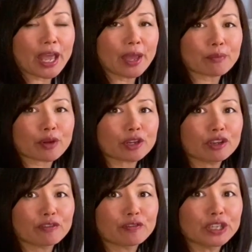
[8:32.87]
And where do
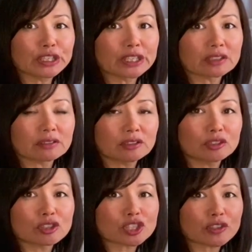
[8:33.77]
you feel it? You
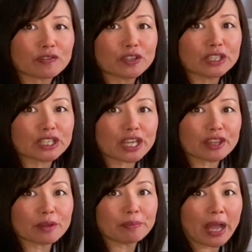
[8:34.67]
usually feel it
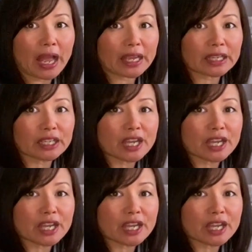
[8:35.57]
in the back.